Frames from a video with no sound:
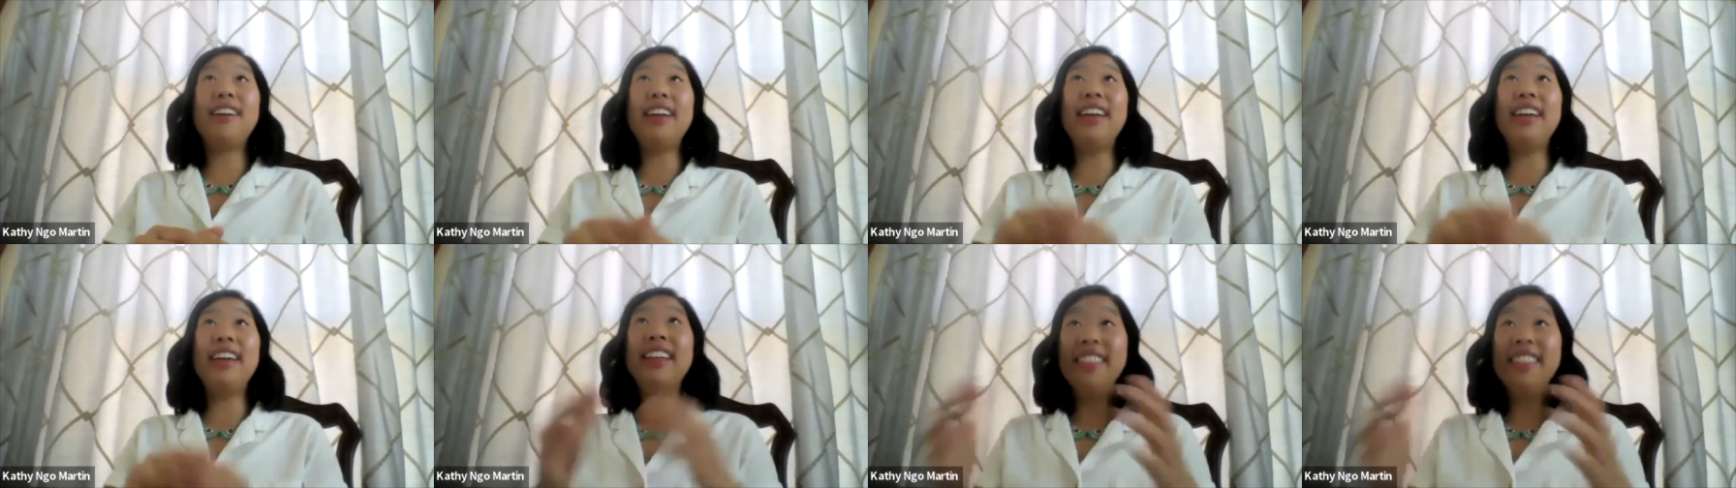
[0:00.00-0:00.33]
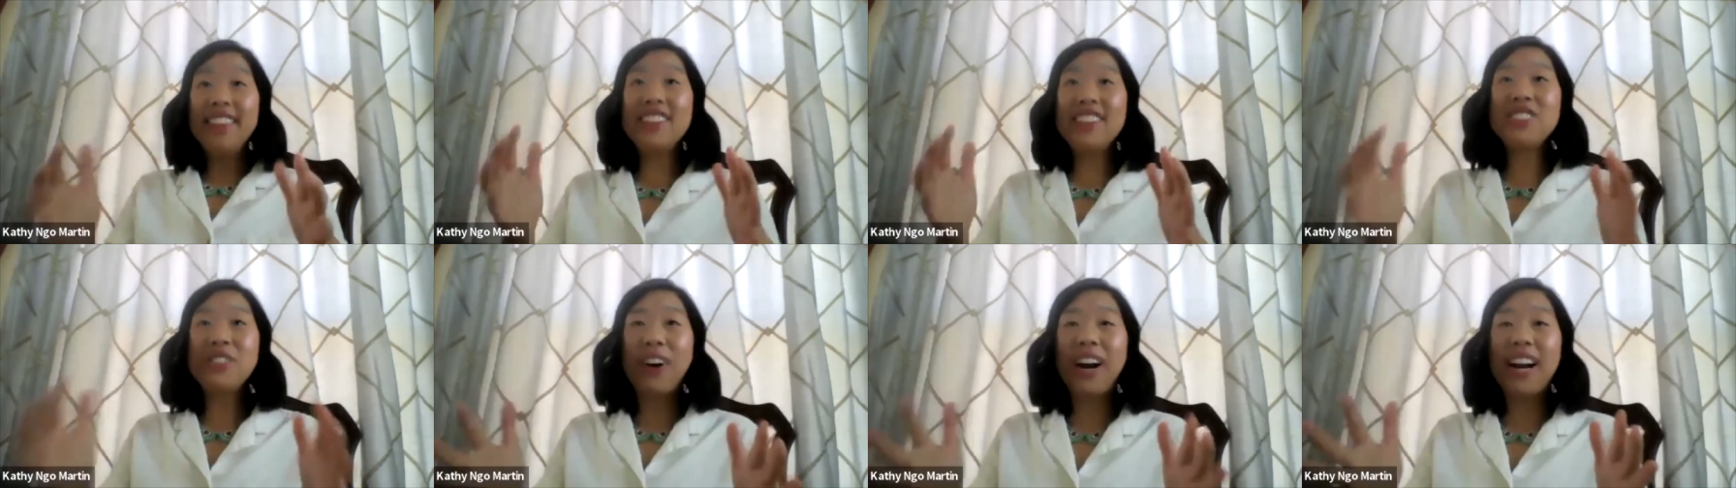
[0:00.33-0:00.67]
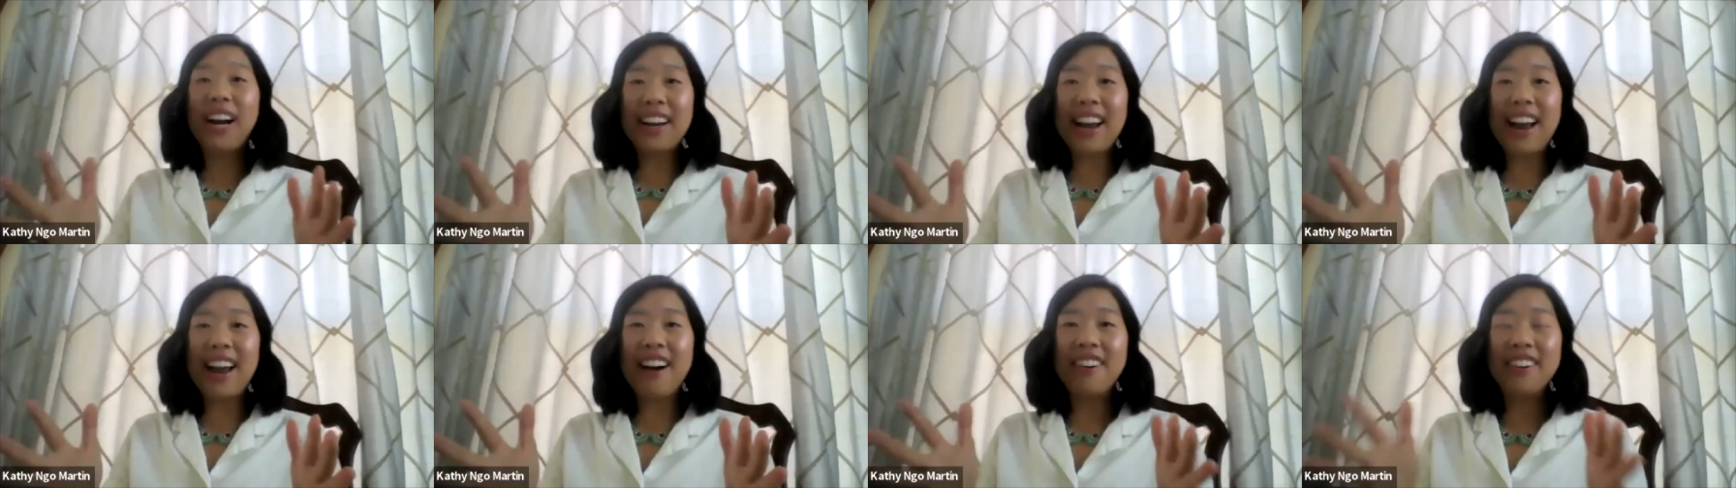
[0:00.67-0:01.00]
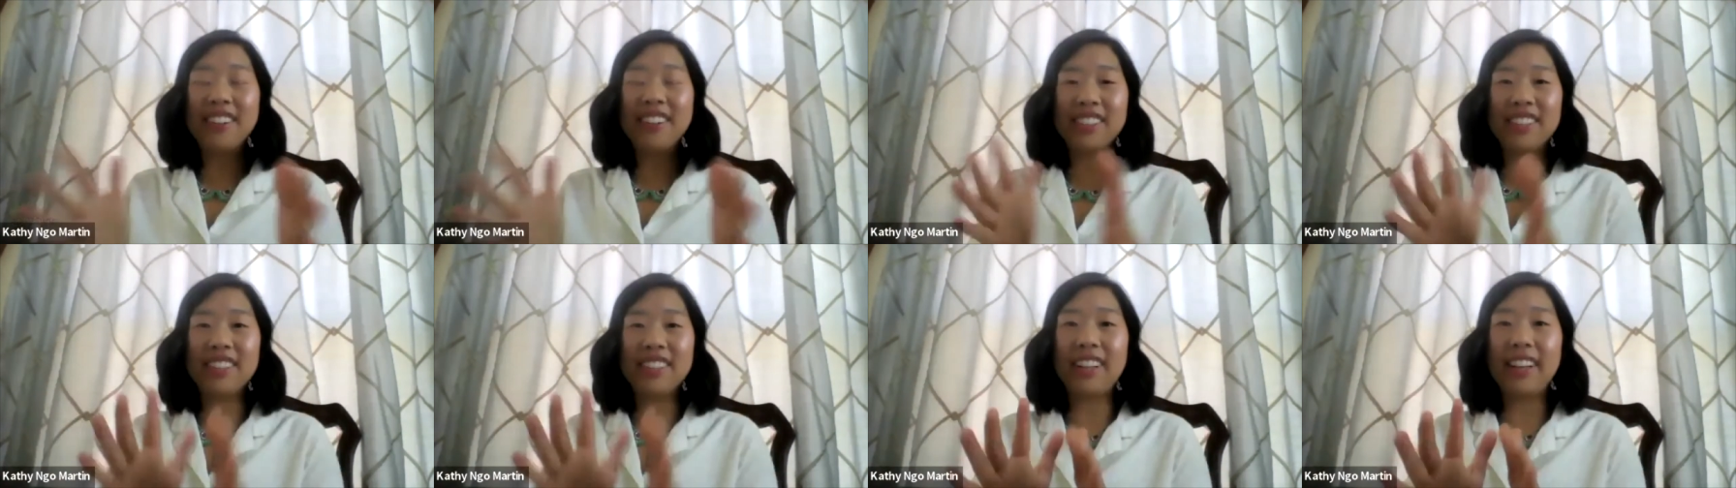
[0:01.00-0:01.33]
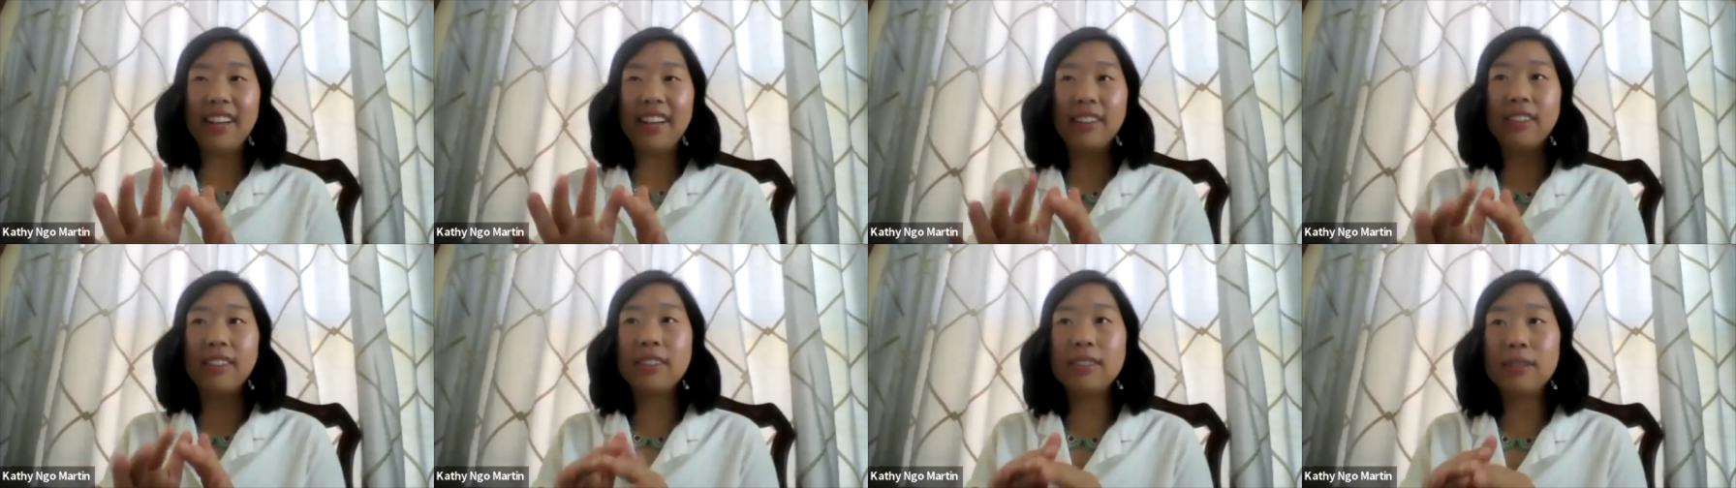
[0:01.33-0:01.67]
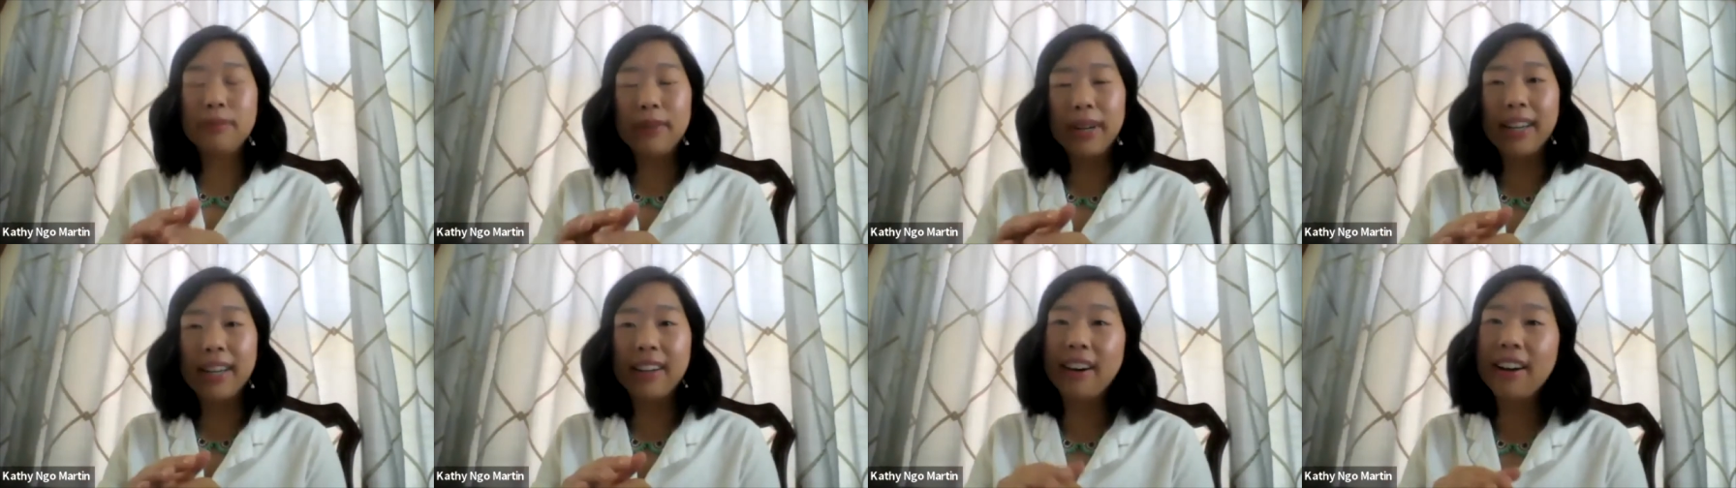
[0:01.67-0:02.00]
in this right now and you're like, "Oh
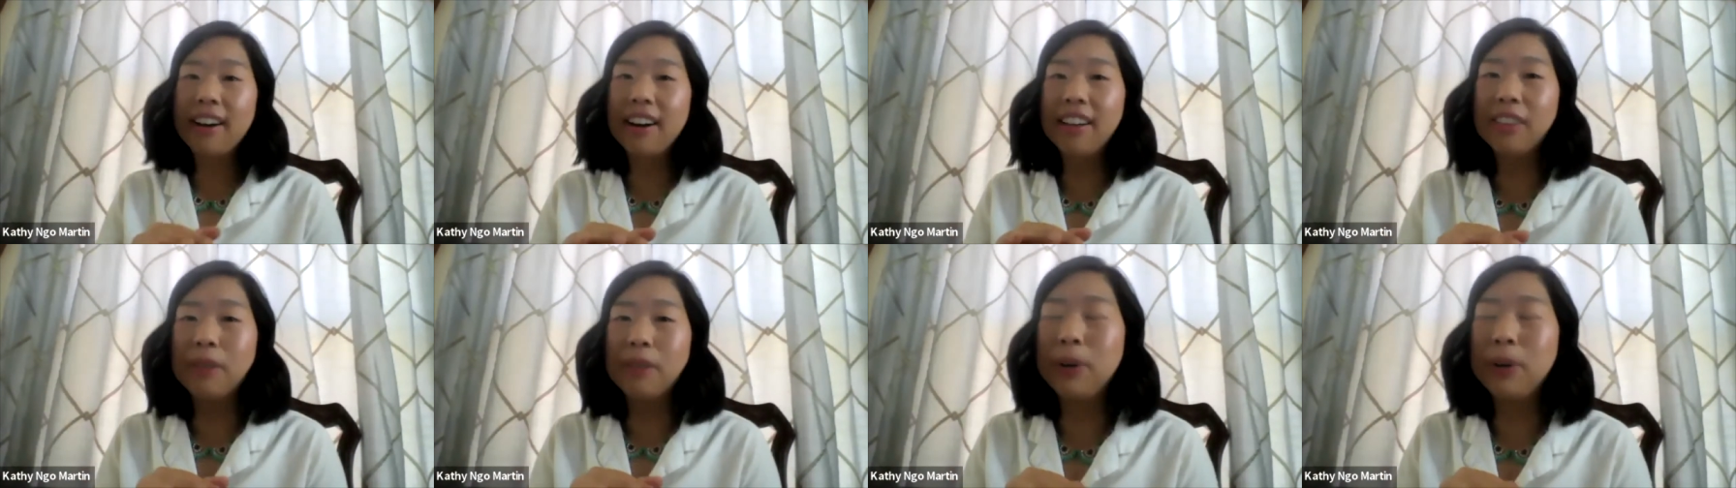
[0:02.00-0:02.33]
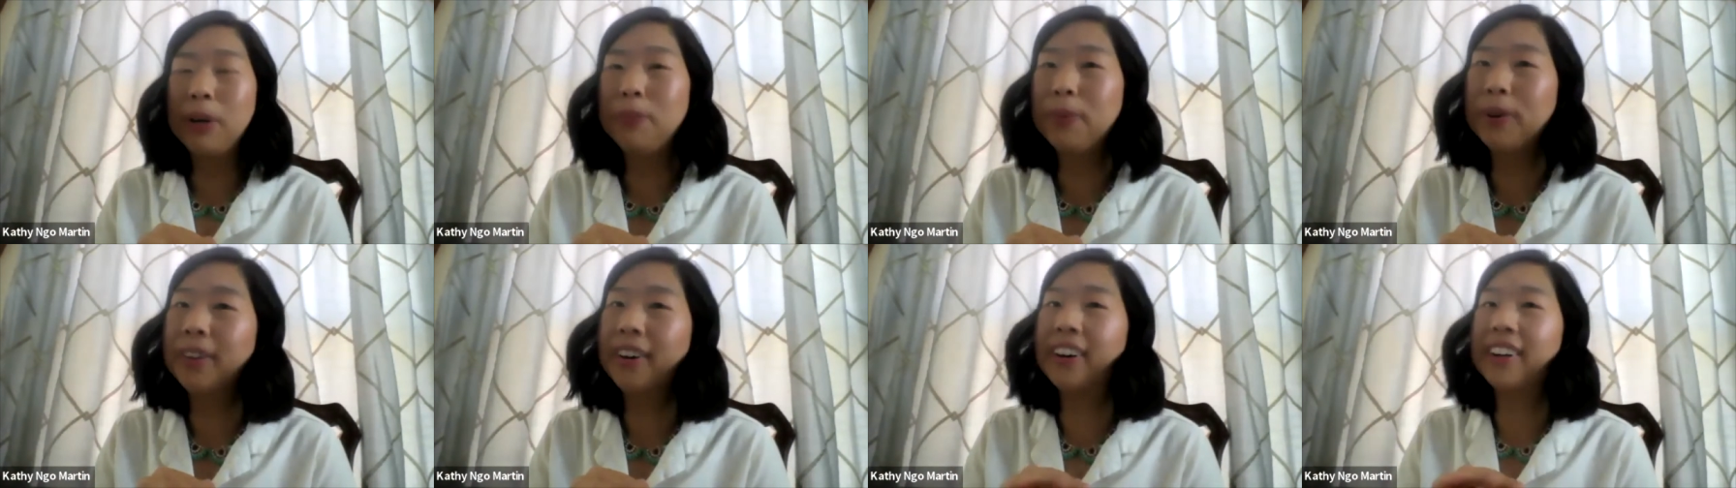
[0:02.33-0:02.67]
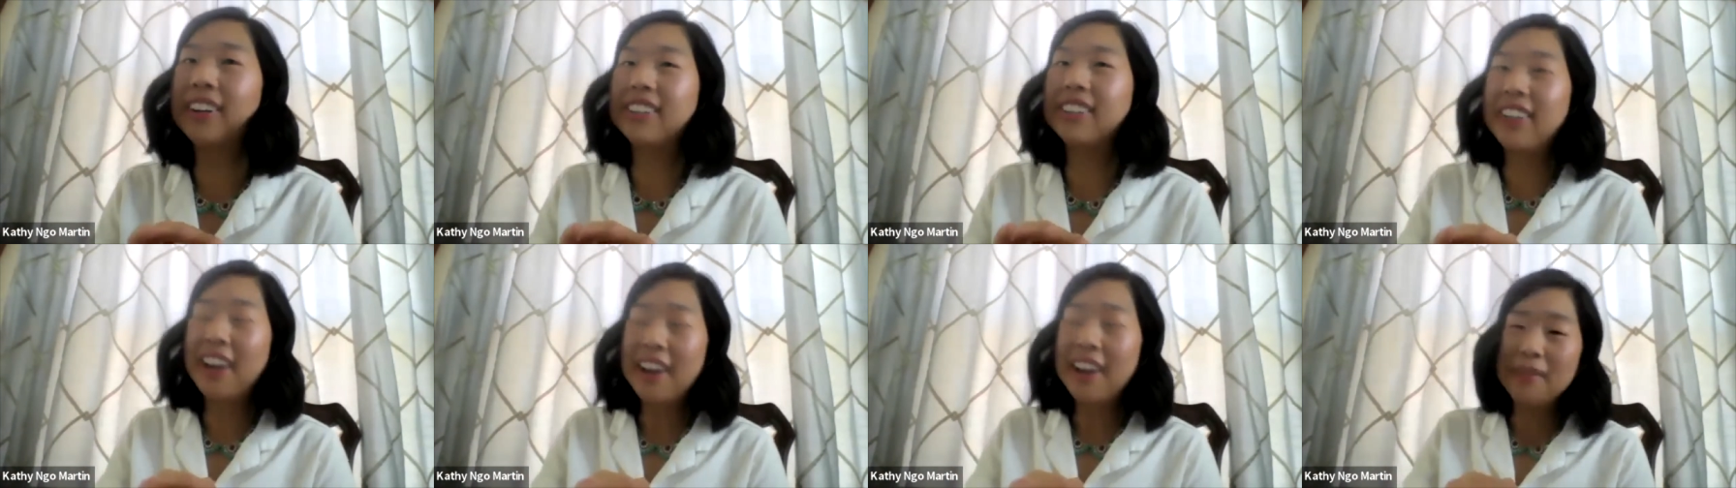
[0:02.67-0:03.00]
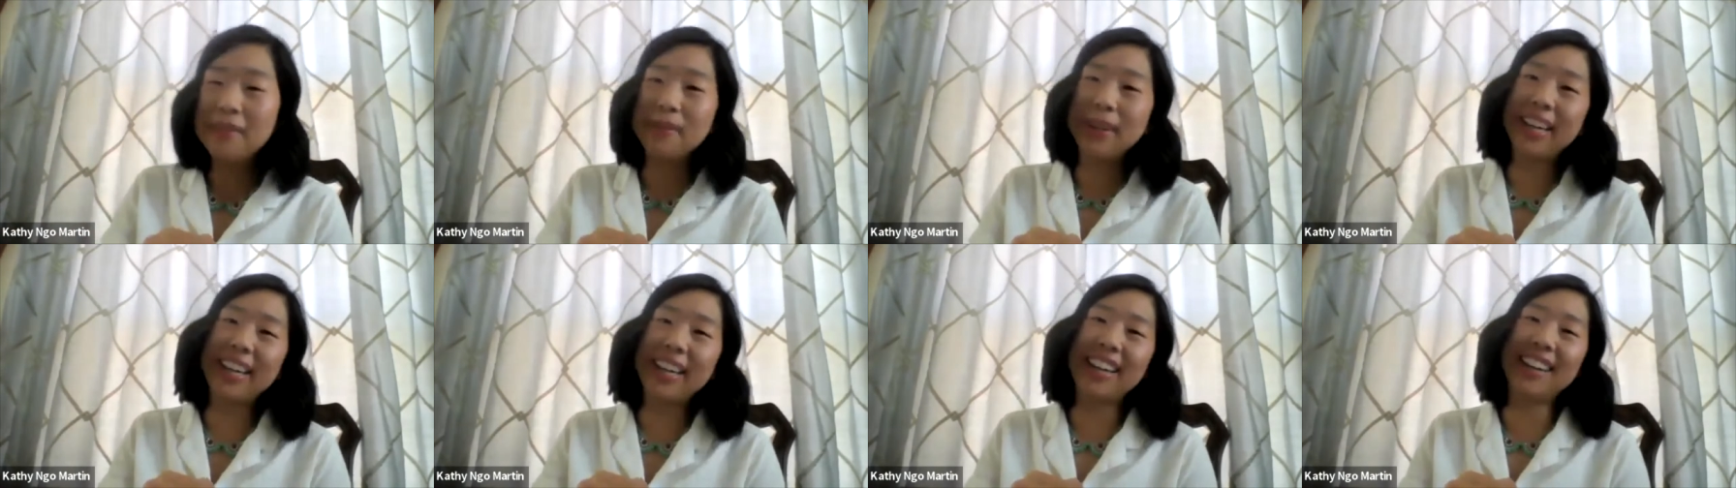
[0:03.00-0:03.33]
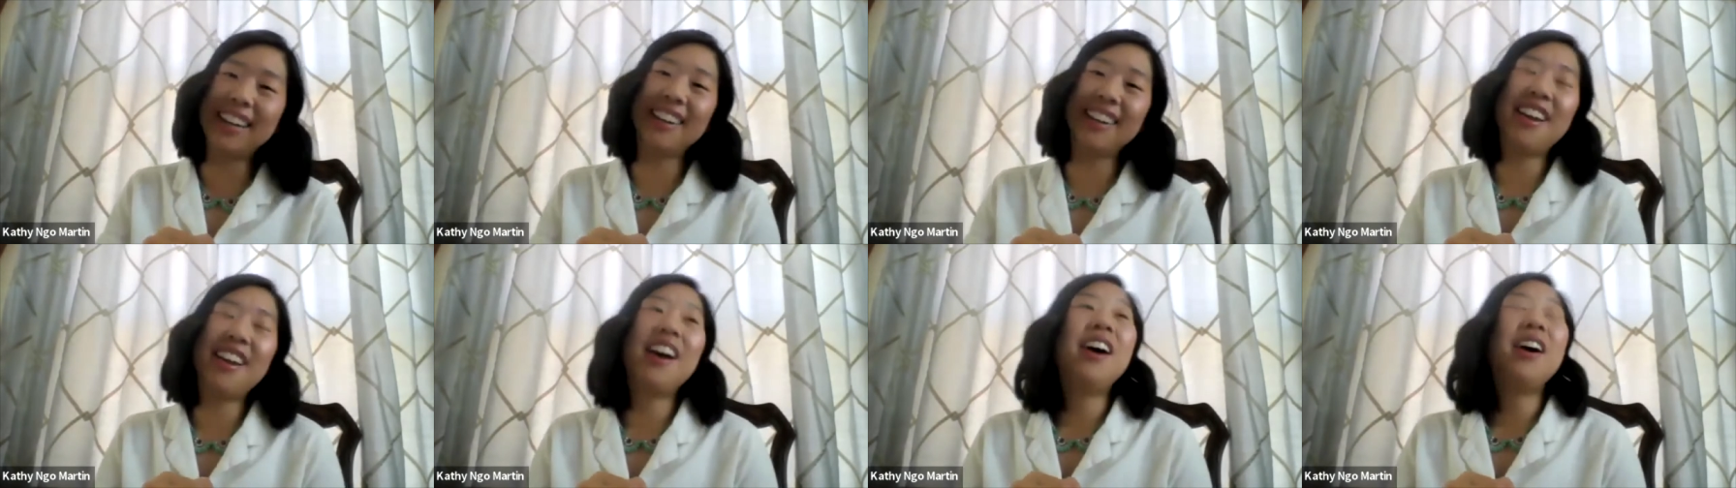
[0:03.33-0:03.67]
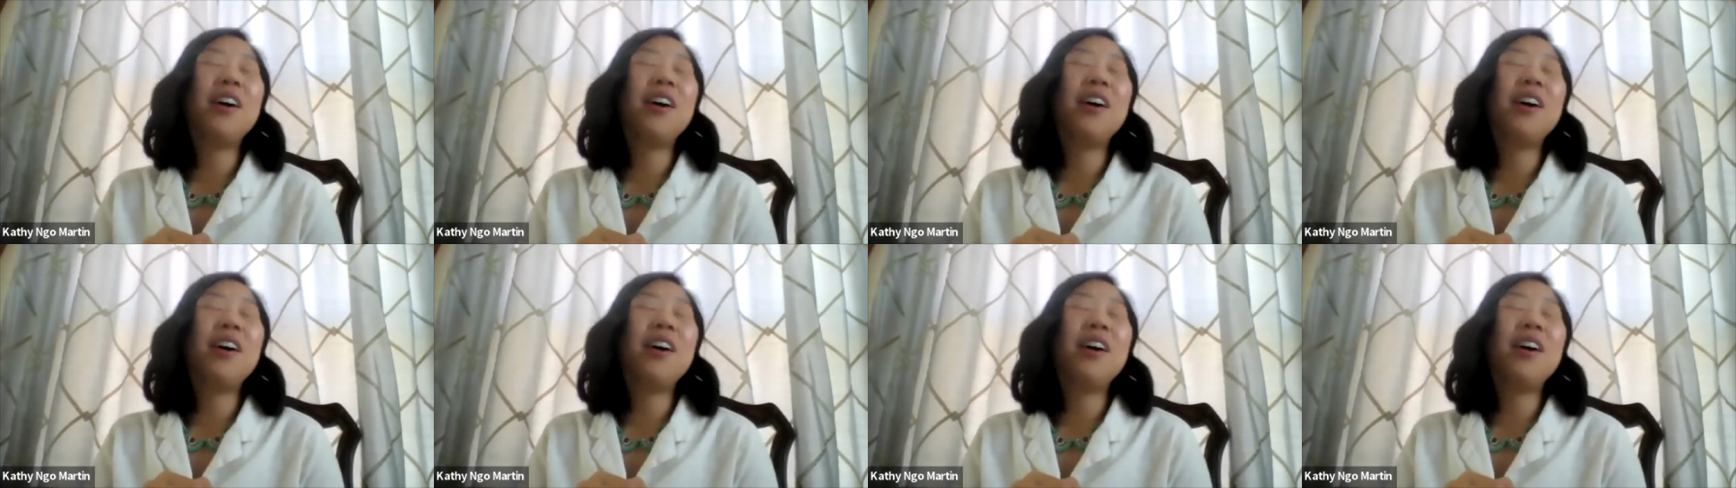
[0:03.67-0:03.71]
my god, the people aren't coming.